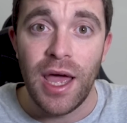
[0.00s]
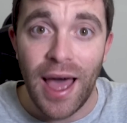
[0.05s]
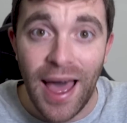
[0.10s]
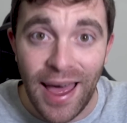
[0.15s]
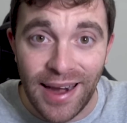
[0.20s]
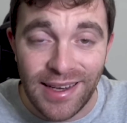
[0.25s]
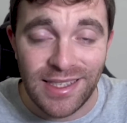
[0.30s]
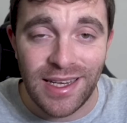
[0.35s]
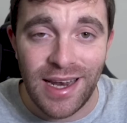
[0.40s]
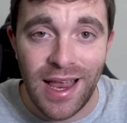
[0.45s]

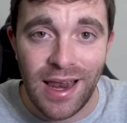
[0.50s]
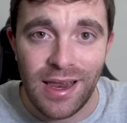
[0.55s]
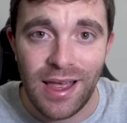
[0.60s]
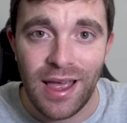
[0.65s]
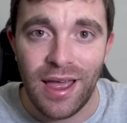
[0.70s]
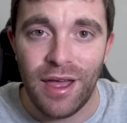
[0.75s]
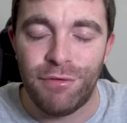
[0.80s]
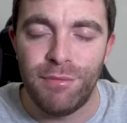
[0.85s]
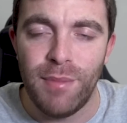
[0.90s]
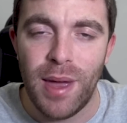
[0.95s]
Arsenal
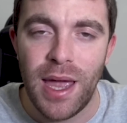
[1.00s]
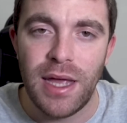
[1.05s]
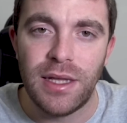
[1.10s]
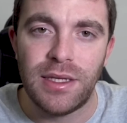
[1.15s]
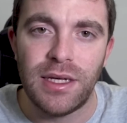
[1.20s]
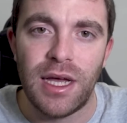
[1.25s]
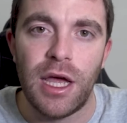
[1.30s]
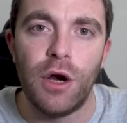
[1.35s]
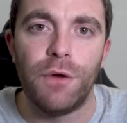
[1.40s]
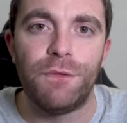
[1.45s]
have
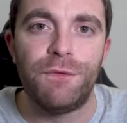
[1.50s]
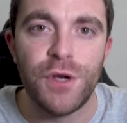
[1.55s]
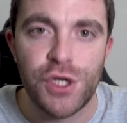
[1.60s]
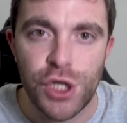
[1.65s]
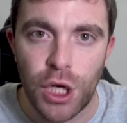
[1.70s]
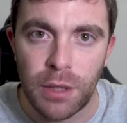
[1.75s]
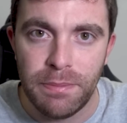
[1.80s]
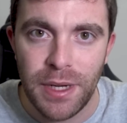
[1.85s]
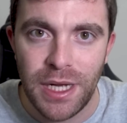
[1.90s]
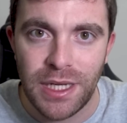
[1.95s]
made an
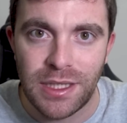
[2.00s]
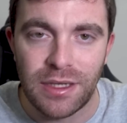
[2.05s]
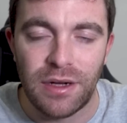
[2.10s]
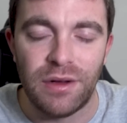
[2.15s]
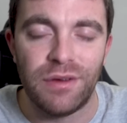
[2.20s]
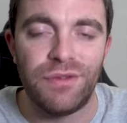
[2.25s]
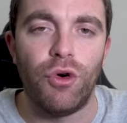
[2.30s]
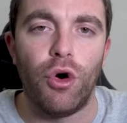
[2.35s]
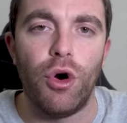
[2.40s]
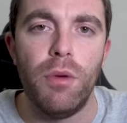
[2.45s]
official bid
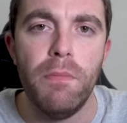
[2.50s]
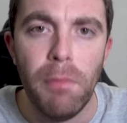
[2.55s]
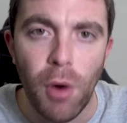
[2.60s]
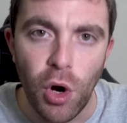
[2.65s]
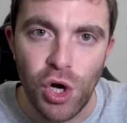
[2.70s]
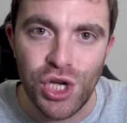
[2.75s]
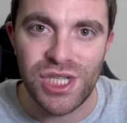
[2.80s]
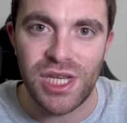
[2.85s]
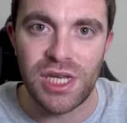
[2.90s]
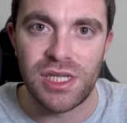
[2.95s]
for
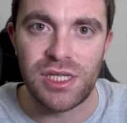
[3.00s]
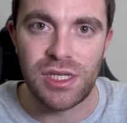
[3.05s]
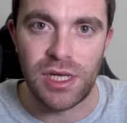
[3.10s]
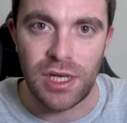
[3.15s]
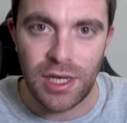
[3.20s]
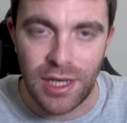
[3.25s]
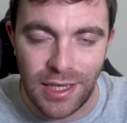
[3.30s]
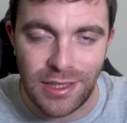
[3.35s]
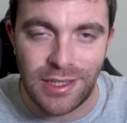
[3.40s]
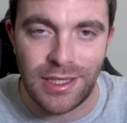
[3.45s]
Moises
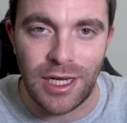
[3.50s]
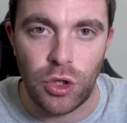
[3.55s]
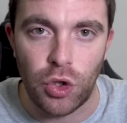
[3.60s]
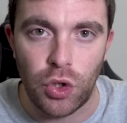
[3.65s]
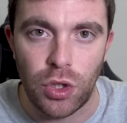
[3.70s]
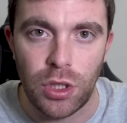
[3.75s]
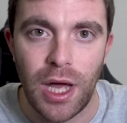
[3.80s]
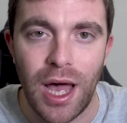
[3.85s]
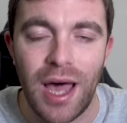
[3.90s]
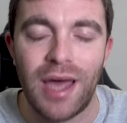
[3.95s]
Caicedo.
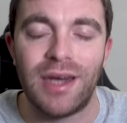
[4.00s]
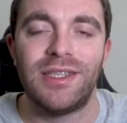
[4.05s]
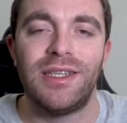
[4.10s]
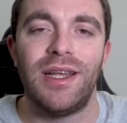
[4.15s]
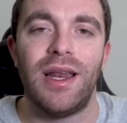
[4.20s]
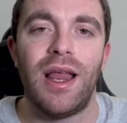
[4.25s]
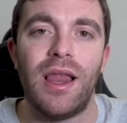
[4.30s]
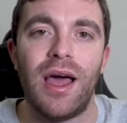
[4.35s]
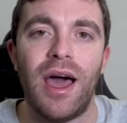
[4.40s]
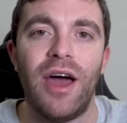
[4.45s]

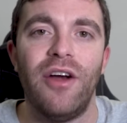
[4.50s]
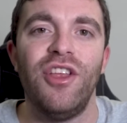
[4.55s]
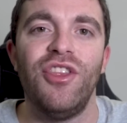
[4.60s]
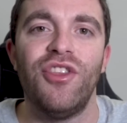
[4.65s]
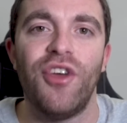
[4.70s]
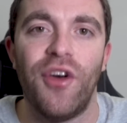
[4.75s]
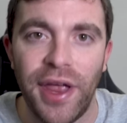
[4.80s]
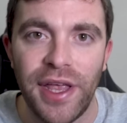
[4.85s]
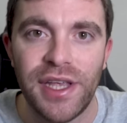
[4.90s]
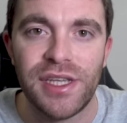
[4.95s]
Arsenal are in
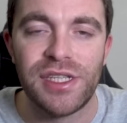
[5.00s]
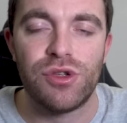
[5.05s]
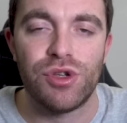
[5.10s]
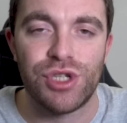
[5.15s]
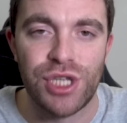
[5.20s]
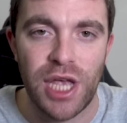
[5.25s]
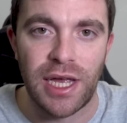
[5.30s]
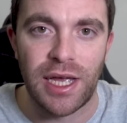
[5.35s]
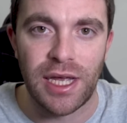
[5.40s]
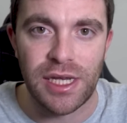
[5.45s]
the race to
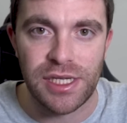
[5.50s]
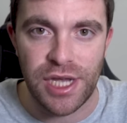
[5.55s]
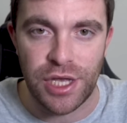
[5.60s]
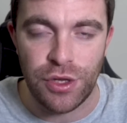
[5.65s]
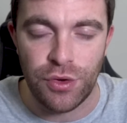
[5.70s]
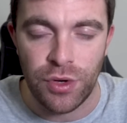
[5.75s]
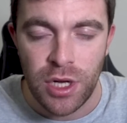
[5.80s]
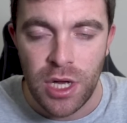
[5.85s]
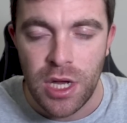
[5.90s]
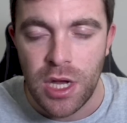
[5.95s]
sign
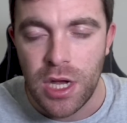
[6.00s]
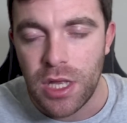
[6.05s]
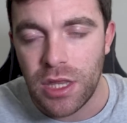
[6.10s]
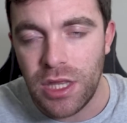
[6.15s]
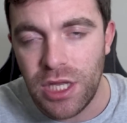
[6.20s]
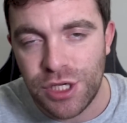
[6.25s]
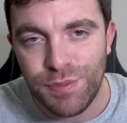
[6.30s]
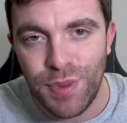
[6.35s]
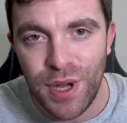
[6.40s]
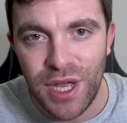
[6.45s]
Caicedo.
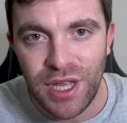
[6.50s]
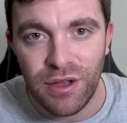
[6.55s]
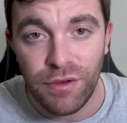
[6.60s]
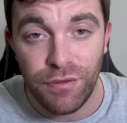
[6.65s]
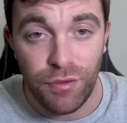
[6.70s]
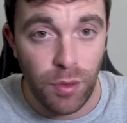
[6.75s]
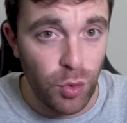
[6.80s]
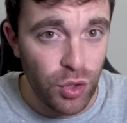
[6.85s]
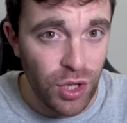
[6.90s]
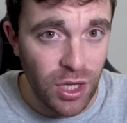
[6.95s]
This bid,
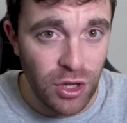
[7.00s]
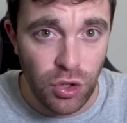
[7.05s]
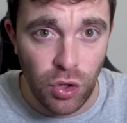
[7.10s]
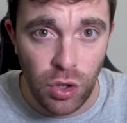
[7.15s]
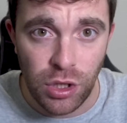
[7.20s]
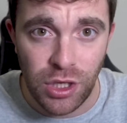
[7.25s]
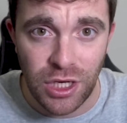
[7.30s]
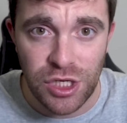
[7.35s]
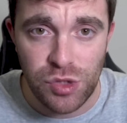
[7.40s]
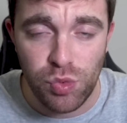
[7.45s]
from what I'm
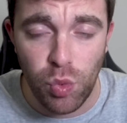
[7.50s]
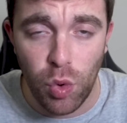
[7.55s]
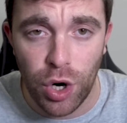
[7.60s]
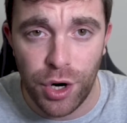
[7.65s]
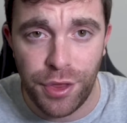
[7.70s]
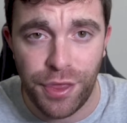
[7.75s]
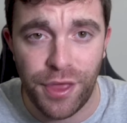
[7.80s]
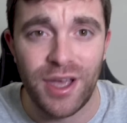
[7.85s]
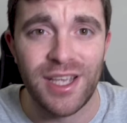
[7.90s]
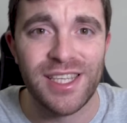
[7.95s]
told, is
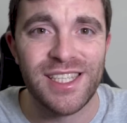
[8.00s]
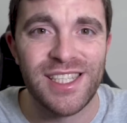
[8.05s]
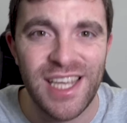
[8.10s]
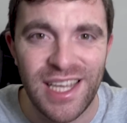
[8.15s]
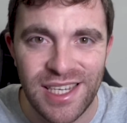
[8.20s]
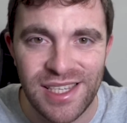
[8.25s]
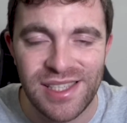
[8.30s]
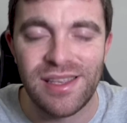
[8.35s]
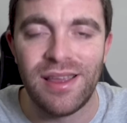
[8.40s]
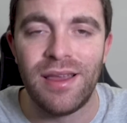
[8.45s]
worth
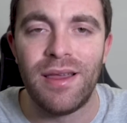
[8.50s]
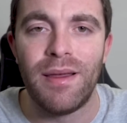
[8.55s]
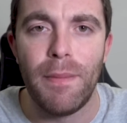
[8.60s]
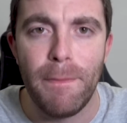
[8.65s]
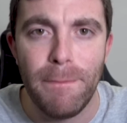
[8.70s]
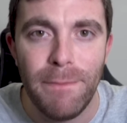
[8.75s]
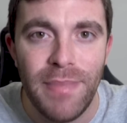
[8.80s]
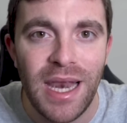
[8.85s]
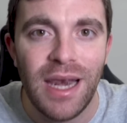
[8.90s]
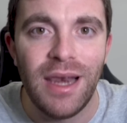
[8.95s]
£60
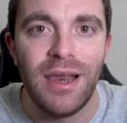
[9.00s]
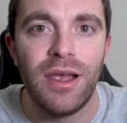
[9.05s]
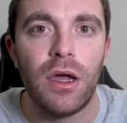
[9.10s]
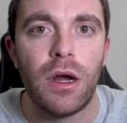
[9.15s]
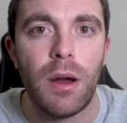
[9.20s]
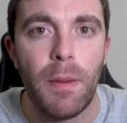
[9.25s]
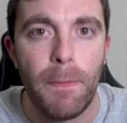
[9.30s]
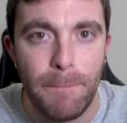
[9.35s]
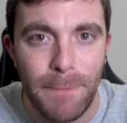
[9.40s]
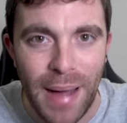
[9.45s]

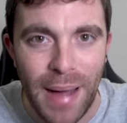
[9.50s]
million.